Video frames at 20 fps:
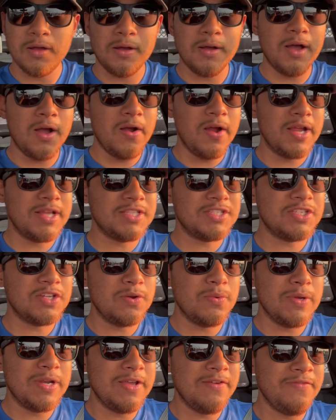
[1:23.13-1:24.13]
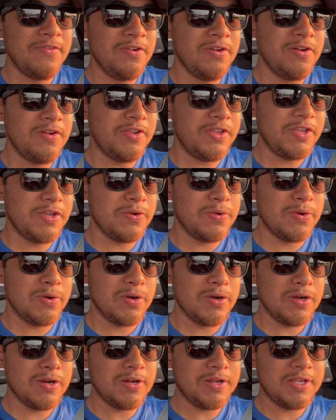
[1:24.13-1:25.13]
All right, so whenever
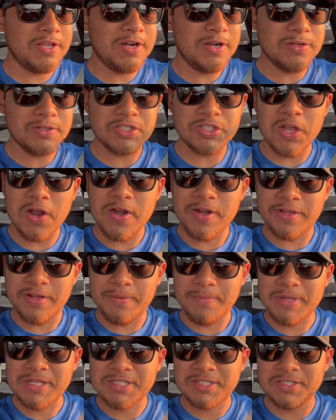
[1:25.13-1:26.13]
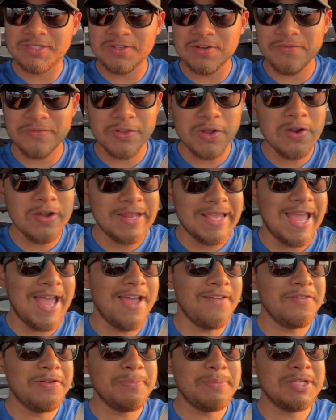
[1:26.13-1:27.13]
you're, you know, starting your business or if you already
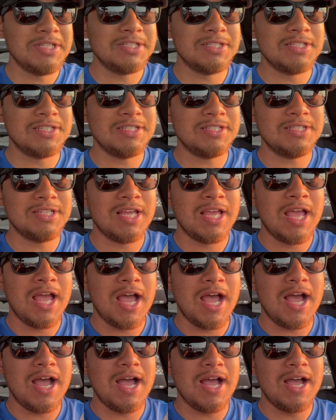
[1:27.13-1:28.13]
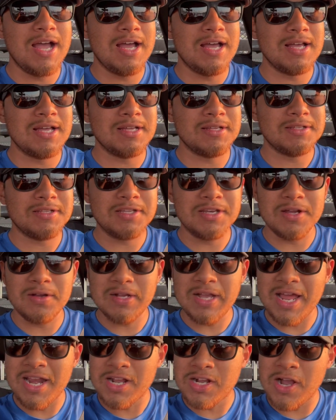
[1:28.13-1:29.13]
have your business, uh, you know,
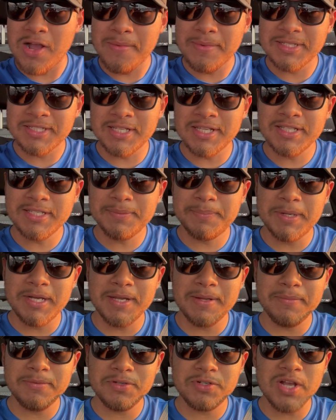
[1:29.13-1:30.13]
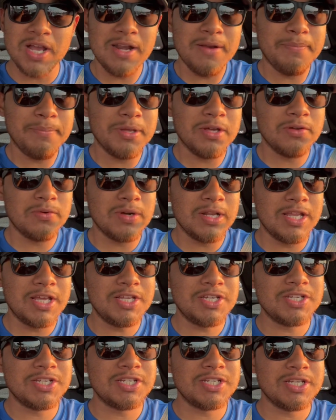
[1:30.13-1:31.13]
kind of common sense, but try to build
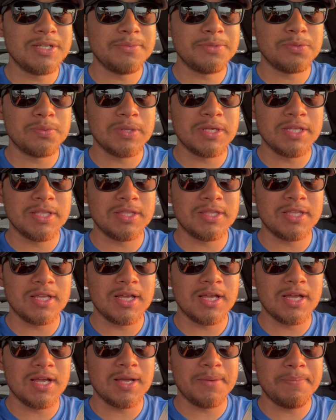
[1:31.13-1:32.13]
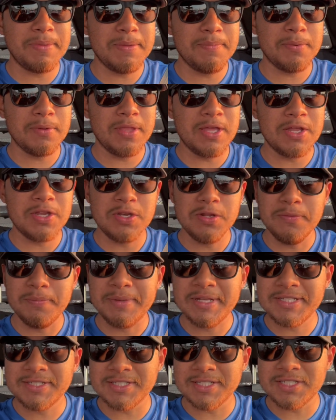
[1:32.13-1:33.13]
relationships with uh, people that you do
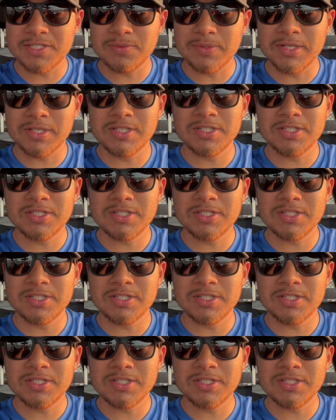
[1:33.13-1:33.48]
business with.